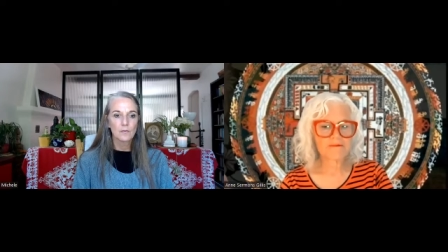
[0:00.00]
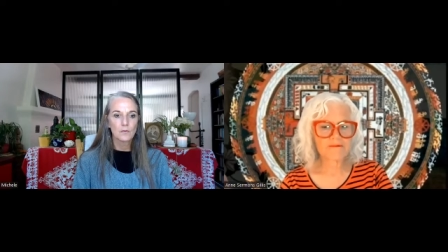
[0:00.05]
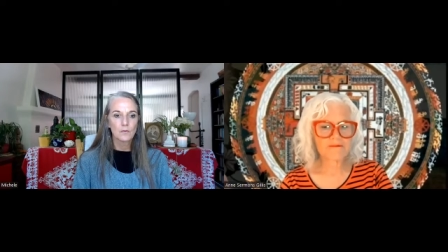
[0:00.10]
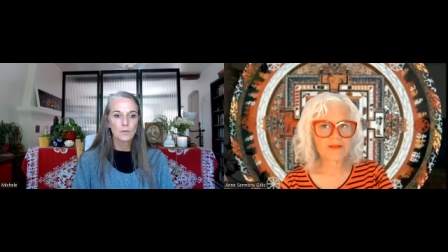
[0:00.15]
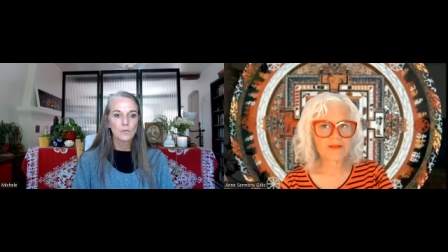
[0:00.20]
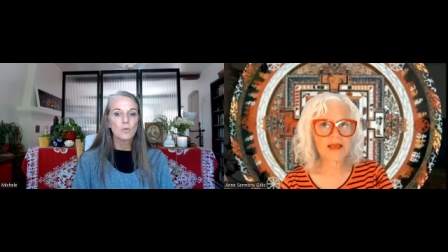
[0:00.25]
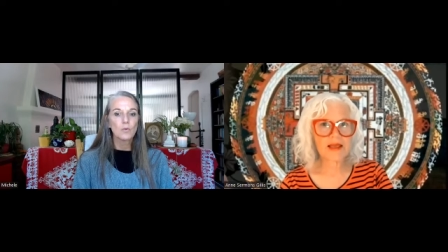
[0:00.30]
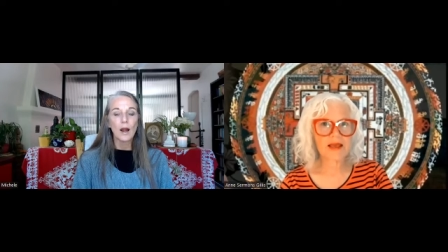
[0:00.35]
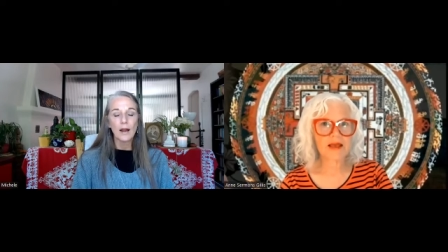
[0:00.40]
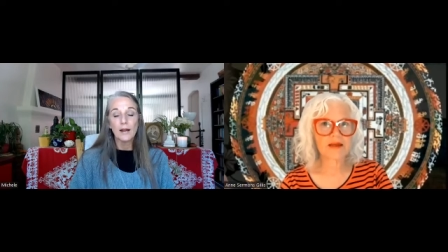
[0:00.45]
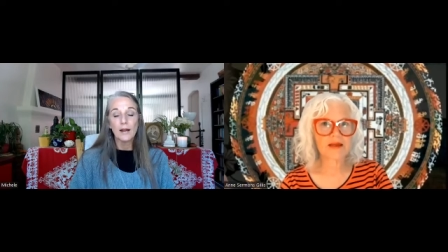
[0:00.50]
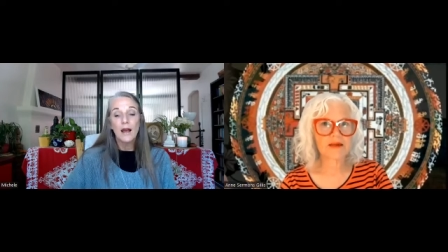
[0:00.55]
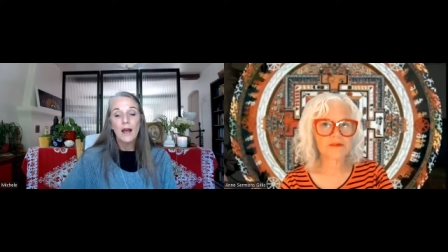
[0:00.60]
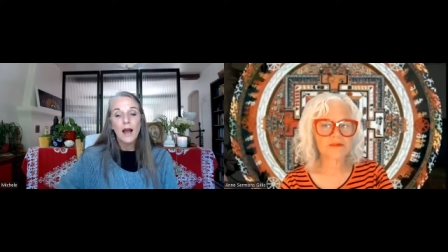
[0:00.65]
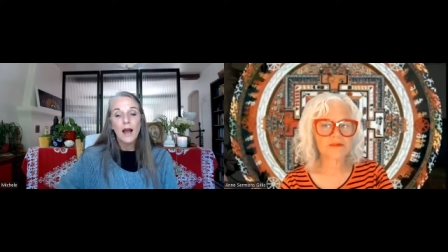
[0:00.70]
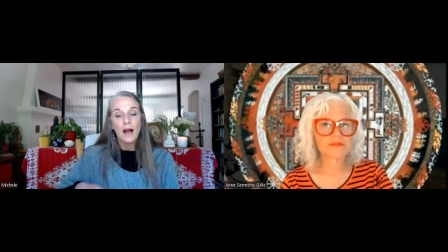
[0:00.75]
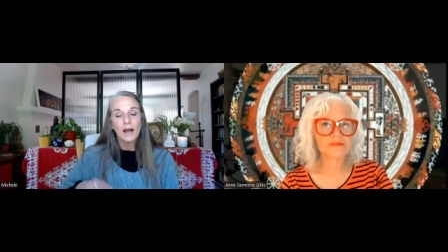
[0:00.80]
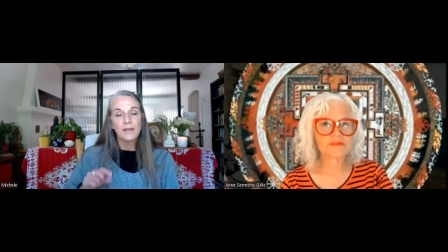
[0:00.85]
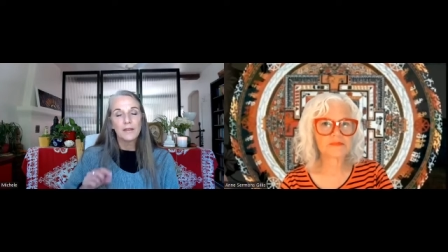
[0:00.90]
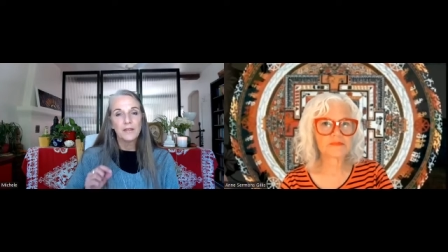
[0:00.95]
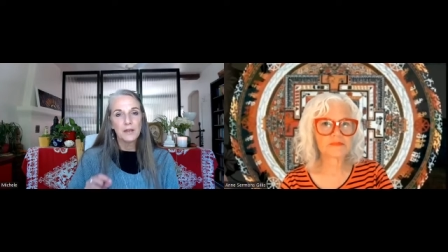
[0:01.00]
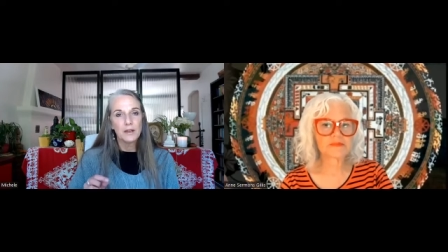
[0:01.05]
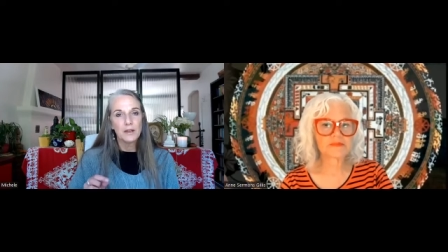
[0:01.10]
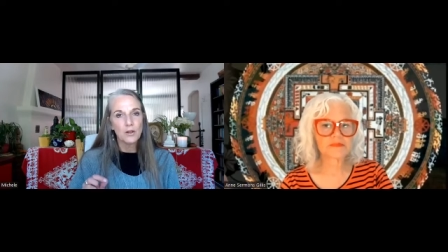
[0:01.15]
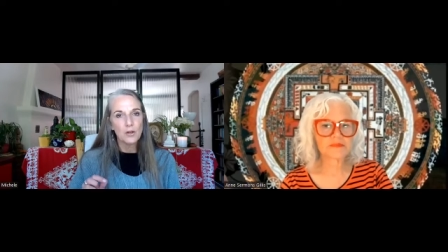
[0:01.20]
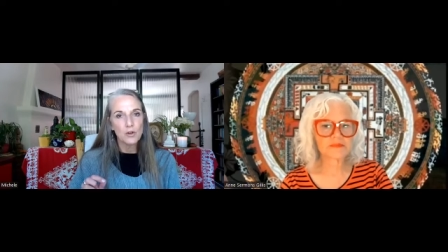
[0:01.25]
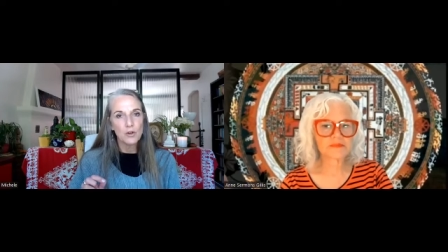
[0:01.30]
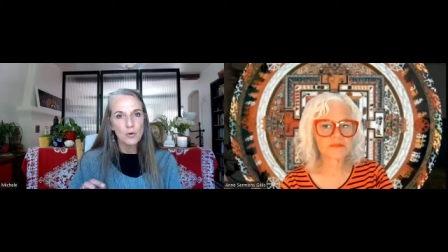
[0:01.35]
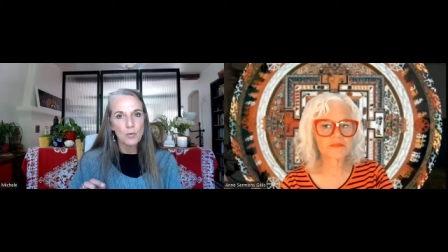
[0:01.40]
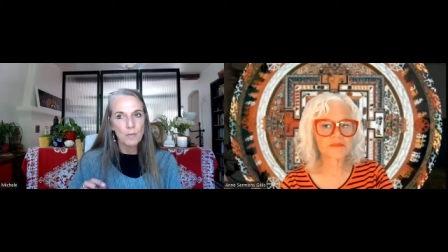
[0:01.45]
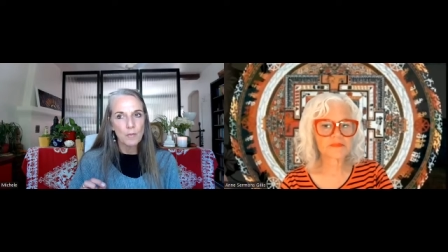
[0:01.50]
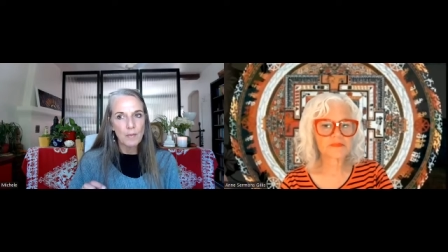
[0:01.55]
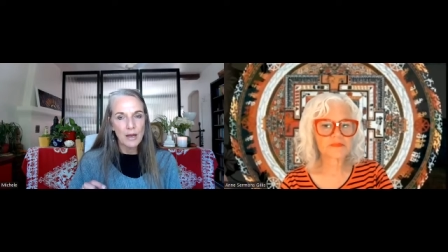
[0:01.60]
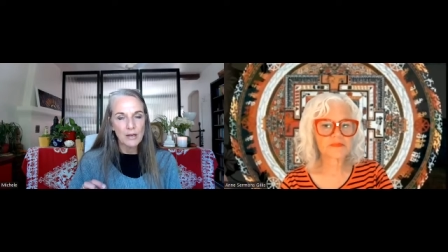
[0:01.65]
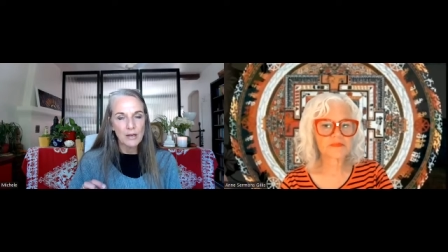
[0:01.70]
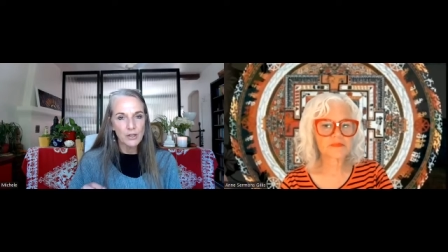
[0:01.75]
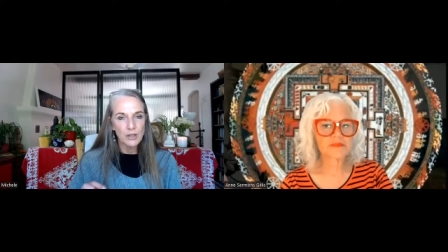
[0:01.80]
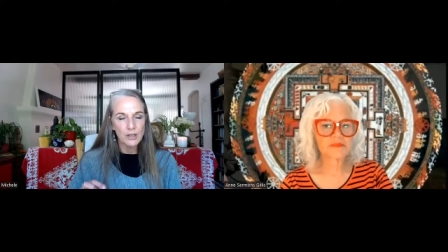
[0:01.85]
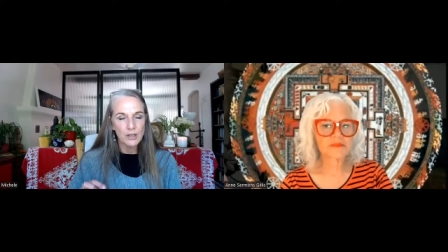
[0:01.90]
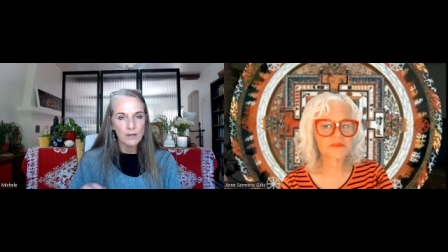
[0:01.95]
Right. I think you
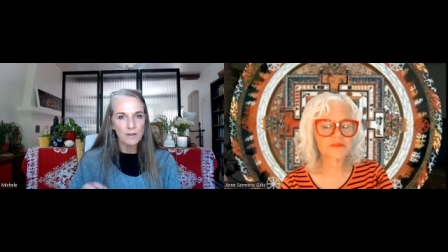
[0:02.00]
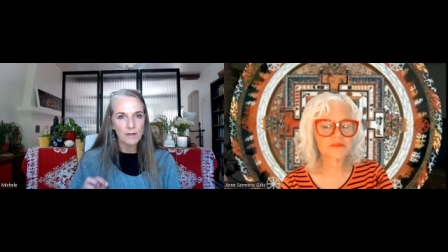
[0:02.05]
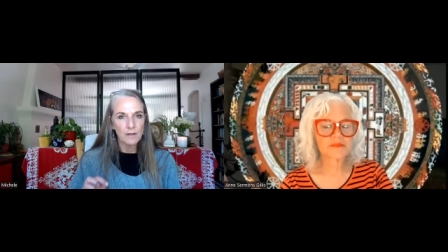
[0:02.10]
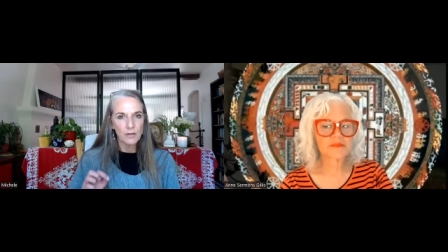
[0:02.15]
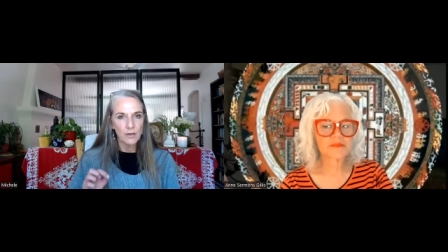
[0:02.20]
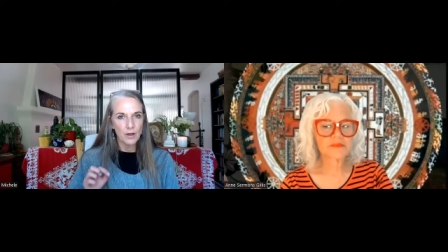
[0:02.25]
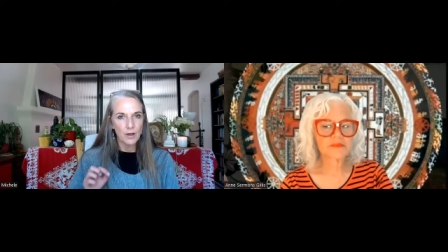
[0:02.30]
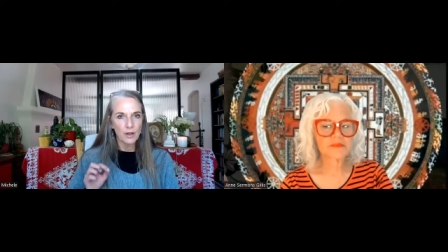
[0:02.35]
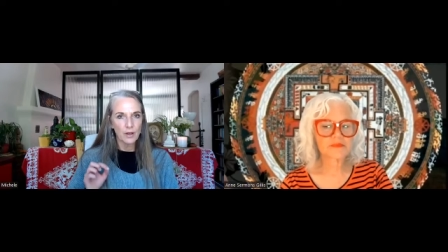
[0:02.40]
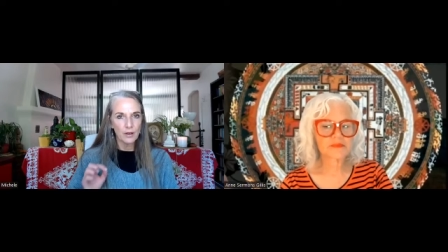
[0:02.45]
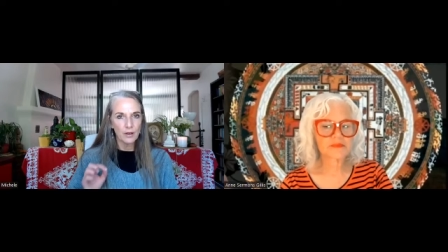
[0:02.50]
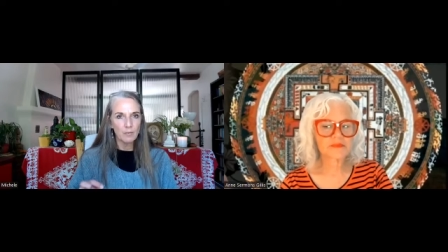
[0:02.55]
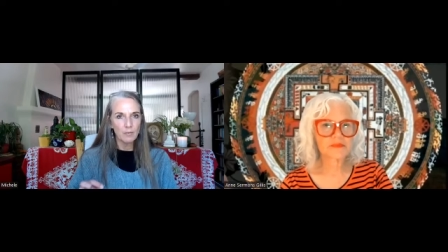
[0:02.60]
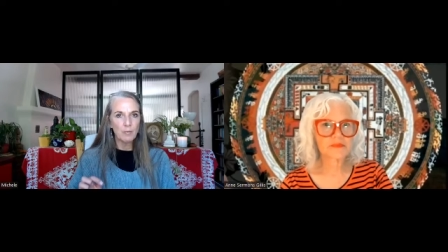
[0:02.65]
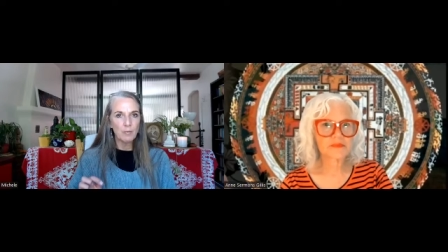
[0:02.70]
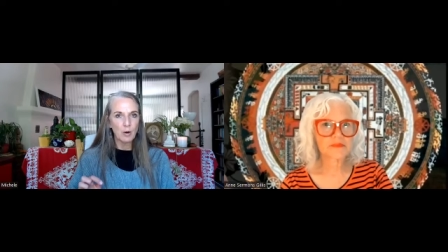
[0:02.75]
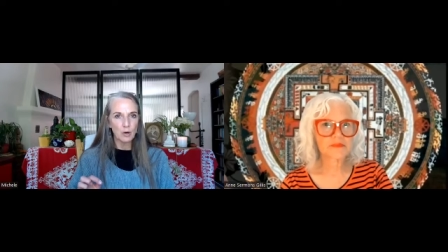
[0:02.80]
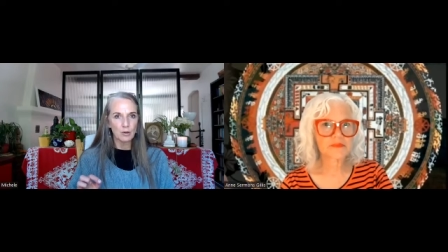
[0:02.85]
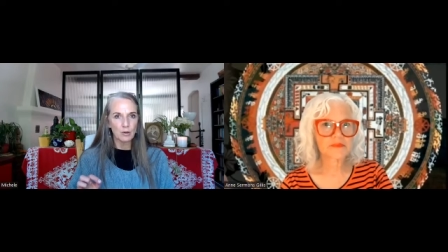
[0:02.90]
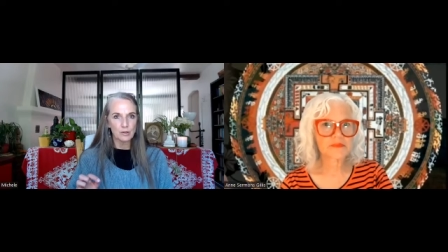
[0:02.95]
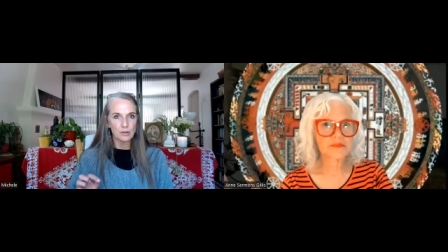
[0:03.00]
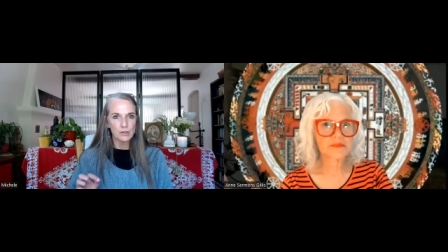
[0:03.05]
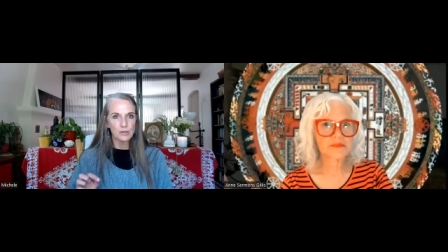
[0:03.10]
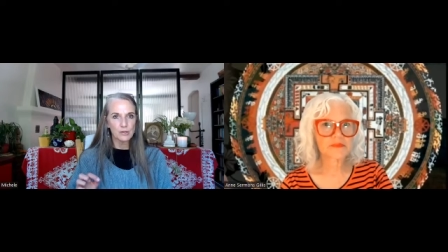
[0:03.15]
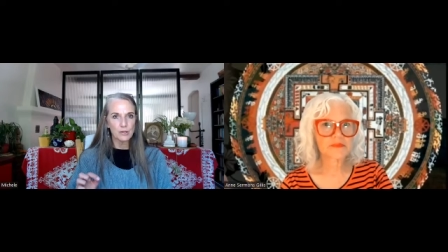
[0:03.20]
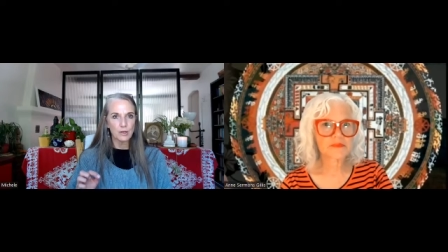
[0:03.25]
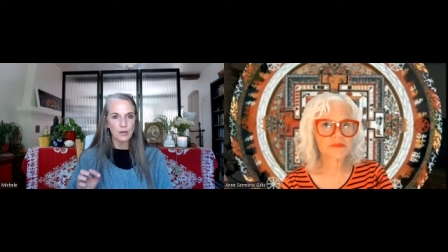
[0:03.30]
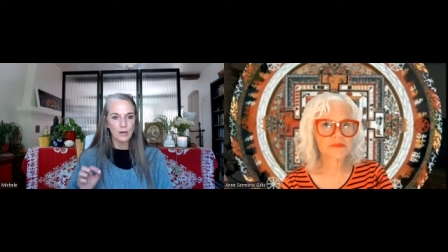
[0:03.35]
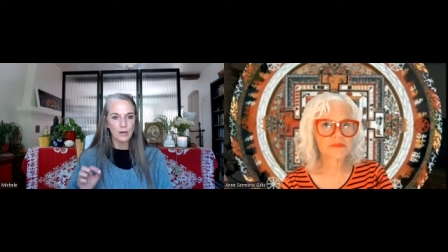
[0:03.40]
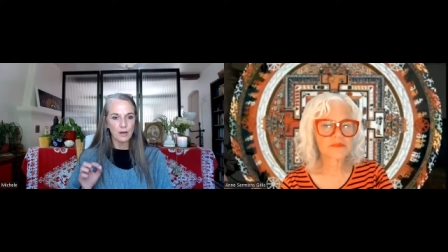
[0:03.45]
mentioning the impulse